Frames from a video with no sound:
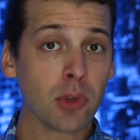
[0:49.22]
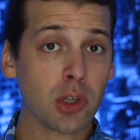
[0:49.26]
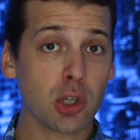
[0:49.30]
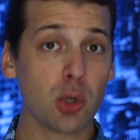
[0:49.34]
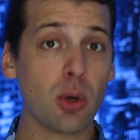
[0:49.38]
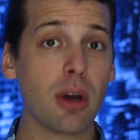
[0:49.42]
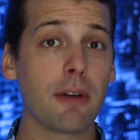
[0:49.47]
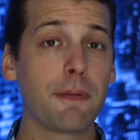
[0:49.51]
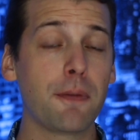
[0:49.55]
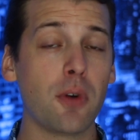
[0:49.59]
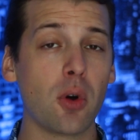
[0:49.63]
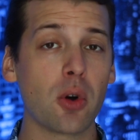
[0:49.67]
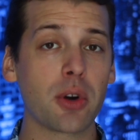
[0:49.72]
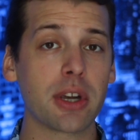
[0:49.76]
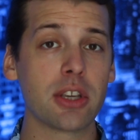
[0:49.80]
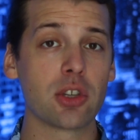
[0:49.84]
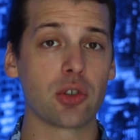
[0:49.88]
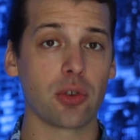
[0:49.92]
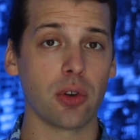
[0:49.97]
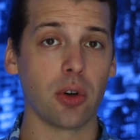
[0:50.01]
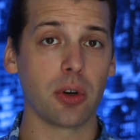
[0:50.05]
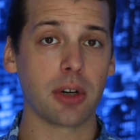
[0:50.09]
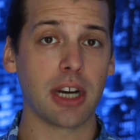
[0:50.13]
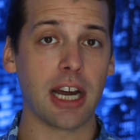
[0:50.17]
You have full
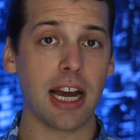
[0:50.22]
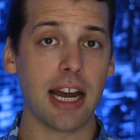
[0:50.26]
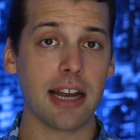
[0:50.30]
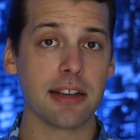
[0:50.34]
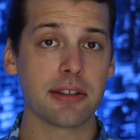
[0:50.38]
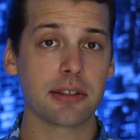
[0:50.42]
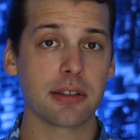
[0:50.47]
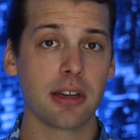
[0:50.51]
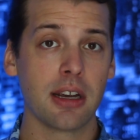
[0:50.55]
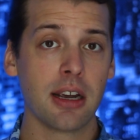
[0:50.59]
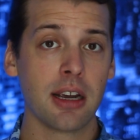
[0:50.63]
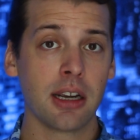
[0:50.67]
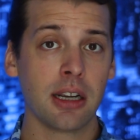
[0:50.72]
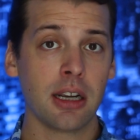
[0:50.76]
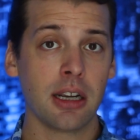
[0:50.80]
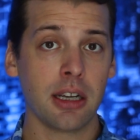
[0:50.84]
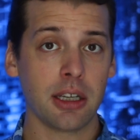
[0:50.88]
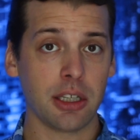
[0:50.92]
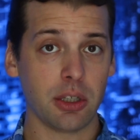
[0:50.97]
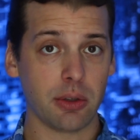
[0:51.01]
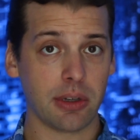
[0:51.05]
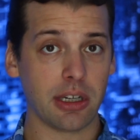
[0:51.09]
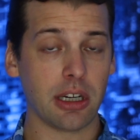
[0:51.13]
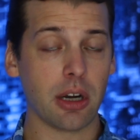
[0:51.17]
control, guys.
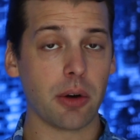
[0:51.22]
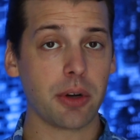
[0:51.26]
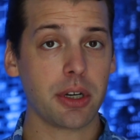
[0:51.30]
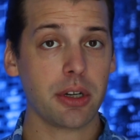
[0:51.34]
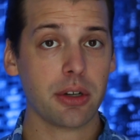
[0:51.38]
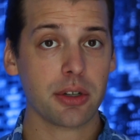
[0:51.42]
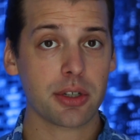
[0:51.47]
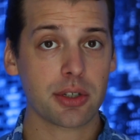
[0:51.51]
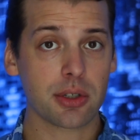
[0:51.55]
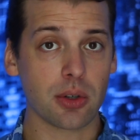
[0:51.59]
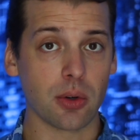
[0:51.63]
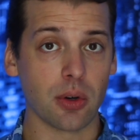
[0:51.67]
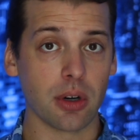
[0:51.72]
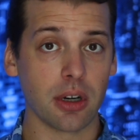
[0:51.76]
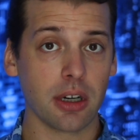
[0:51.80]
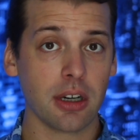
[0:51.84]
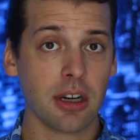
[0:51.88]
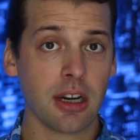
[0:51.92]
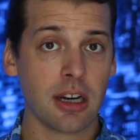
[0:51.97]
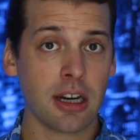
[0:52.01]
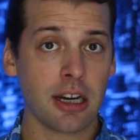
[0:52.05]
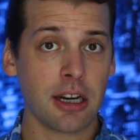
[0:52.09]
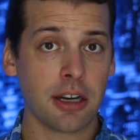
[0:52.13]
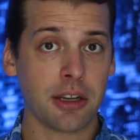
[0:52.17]
You can go to your store,
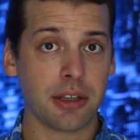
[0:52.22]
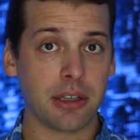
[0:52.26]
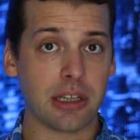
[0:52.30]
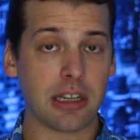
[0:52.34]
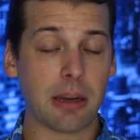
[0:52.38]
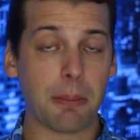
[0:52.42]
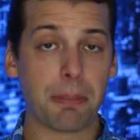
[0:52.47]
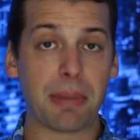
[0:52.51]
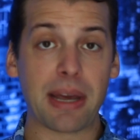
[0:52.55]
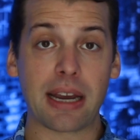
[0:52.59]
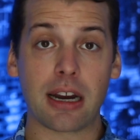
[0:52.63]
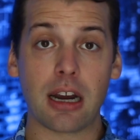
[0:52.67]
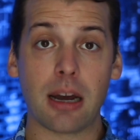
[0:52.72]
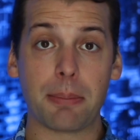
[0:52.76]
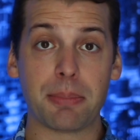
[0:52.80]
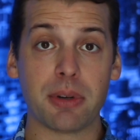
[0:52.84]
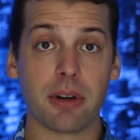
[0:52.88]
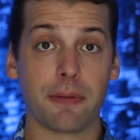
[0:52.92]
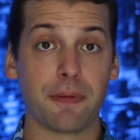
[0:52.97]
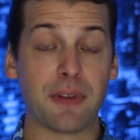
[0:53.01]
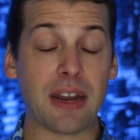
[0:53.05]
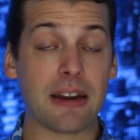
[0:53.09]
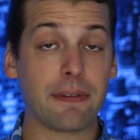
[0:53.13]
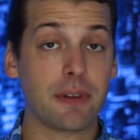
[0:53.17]
you can pick up
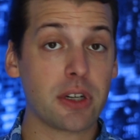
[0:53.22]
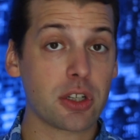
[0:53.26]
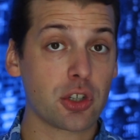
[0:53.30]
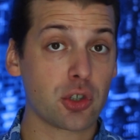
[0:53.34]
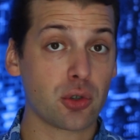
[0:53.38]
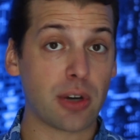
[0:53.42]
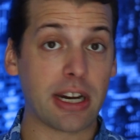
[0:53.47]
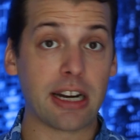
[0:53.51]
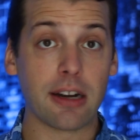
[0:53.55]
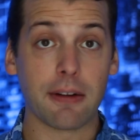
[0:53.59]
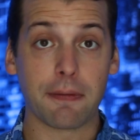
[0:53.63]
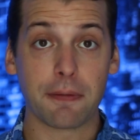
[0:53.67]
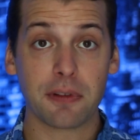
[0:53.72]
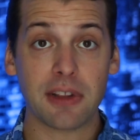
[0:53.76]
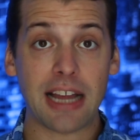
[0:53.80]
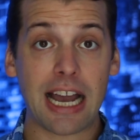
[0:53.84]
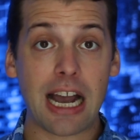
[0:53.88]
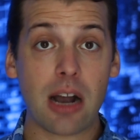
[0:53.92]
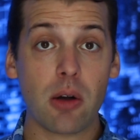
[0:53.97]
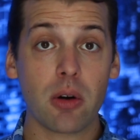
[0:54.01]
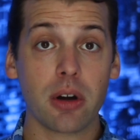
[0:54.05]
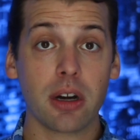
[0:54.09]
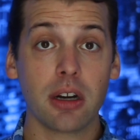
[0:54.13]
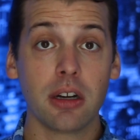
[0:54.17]
your favorite strain of
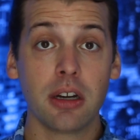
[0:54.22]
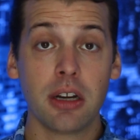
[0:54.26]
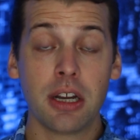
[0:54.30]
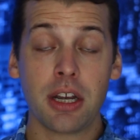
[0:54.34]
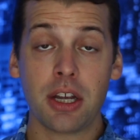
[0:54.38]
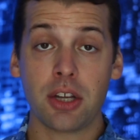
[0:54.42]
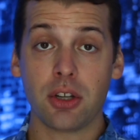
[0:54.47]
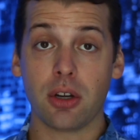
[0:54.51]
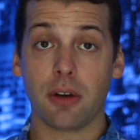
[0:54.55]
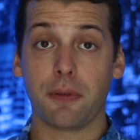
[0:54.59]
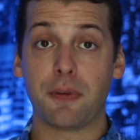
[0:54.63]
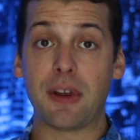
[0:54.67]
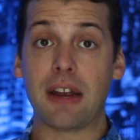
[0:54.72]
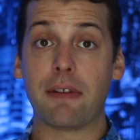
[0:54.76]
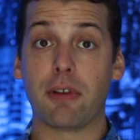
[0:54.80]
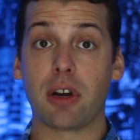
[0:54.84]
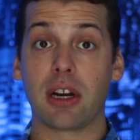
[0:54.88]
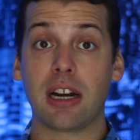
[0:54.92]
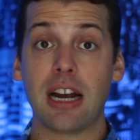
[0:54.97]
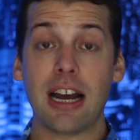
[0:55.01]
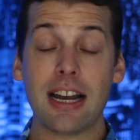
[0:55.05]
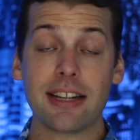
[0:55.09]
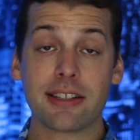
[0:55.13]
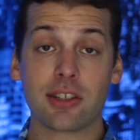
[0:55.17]
flower, your
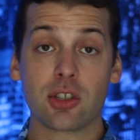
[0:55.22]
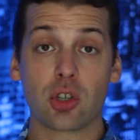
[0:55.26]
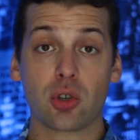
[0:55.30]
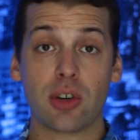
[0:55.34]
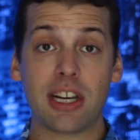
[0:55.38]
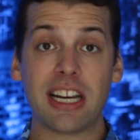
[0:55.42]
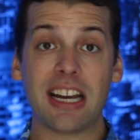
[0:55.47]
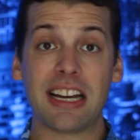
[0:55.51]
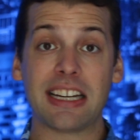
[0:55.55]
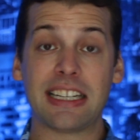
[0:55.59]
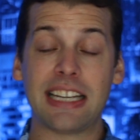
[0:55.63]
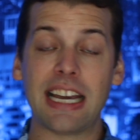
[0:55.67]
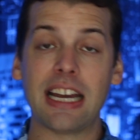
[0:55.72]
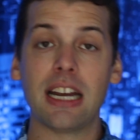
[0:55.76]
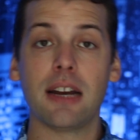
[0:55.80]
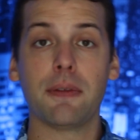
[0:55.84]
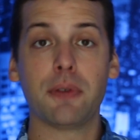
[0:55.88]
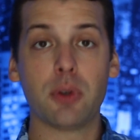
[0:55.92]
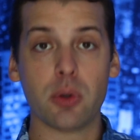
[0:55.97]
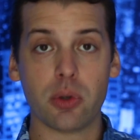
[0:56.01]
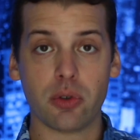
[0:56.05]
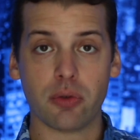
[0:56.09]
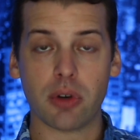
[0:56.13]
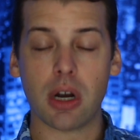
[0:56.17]
favorite concentrate. Again,
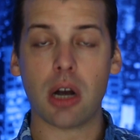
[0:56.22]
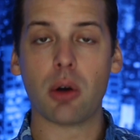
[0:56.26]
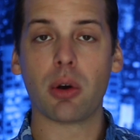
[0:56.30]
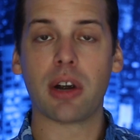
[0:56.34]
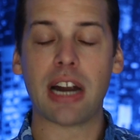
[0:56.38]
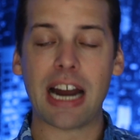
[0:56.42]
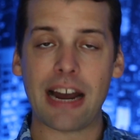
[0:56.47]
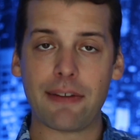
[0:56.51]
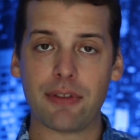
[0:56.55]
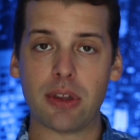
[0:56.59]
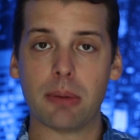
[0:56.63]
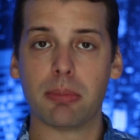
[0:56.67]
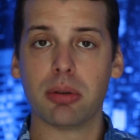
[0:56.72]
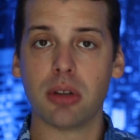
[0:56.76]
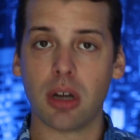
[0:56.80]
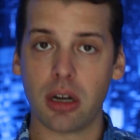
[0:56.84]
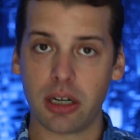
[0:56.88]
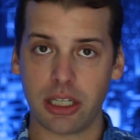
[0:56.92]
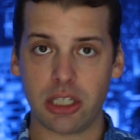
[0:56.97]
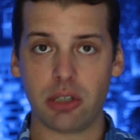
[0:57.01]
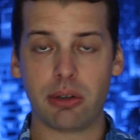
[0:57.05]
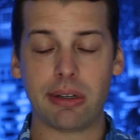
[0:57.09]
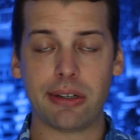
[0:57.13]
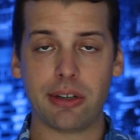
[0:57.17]
if you grow or have the
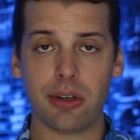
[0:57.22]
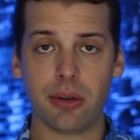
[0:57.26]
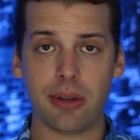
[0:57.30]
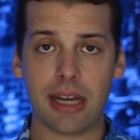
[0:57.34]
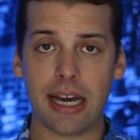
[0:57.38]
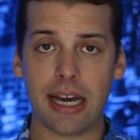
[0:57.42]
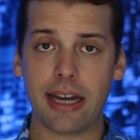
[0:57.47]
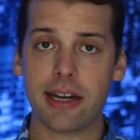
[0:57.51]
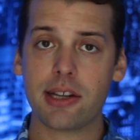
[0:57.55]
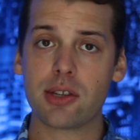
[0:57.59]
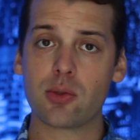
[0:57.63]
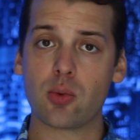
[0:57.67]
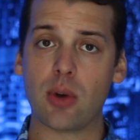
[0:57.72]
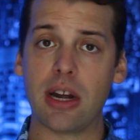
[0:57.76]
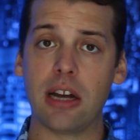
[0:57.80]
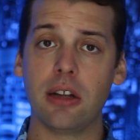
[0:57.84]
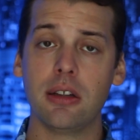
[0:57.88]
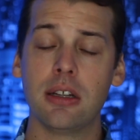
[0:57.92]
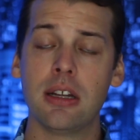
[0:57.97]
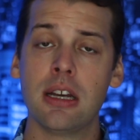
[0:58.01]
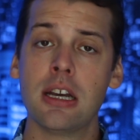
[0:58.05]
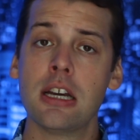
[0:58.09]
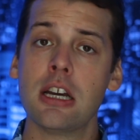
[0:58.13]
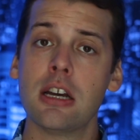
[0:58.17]
plug, you can do that as
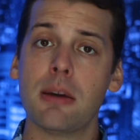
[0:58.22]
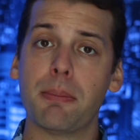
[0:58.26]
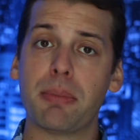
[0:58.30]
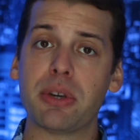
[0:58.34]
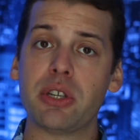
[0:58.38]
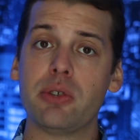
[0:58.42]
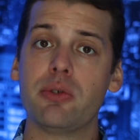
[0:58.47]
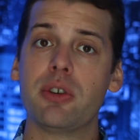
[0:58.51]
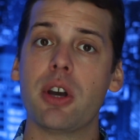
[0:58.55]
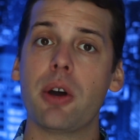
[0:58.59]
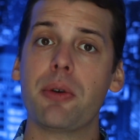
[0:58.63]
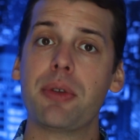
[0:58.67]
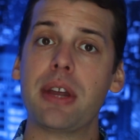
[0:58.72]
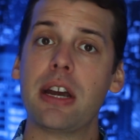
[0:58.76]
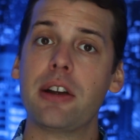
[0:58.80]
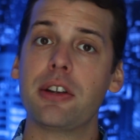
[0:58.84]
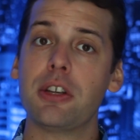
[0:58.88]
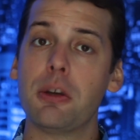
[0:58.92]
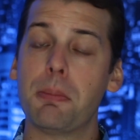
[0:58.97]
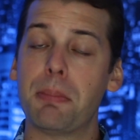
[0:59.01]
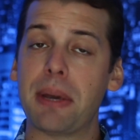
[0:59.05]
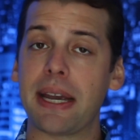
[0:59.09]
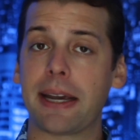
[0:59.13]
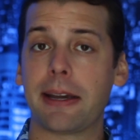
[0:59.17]
well. But you go there,
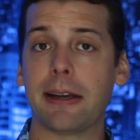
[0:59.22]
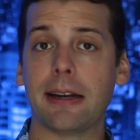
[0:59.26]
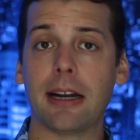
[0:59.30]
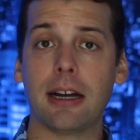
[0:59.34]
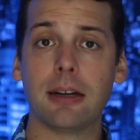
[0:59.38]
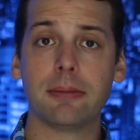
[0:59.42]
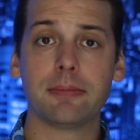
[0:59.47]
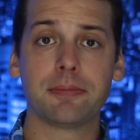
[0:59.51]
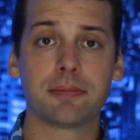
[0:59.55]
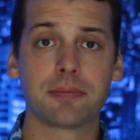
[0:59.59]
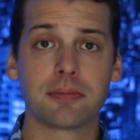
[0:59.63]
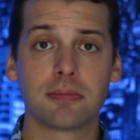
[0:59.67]
you pick it up.